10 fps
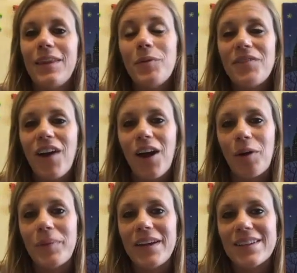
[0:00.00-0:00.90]
Then we've got
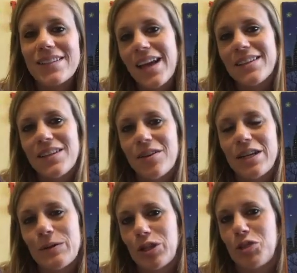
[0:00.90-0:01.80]
our Peek Inside
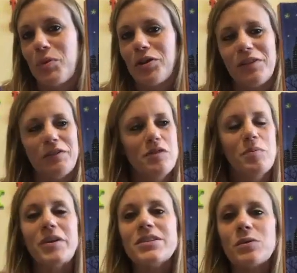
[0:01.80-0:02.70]
series, which is perfect for
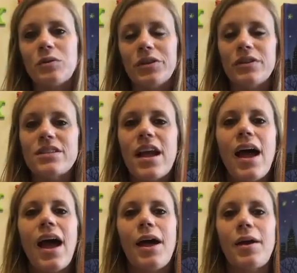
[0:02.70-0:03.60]
preschoolers.
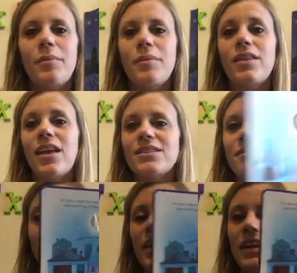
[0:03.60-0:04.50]
Lots
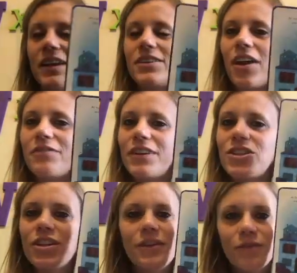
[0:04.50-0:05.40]
of fun
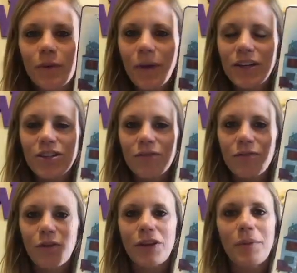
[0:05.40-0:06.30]
nonfiction information
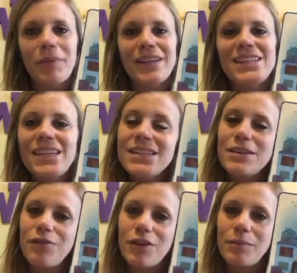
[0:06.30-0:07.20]
for them, but it's
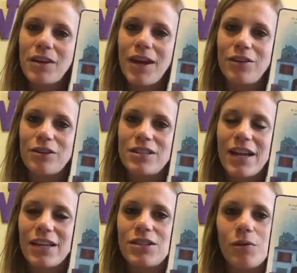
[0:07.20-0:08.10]
easy for them to understand.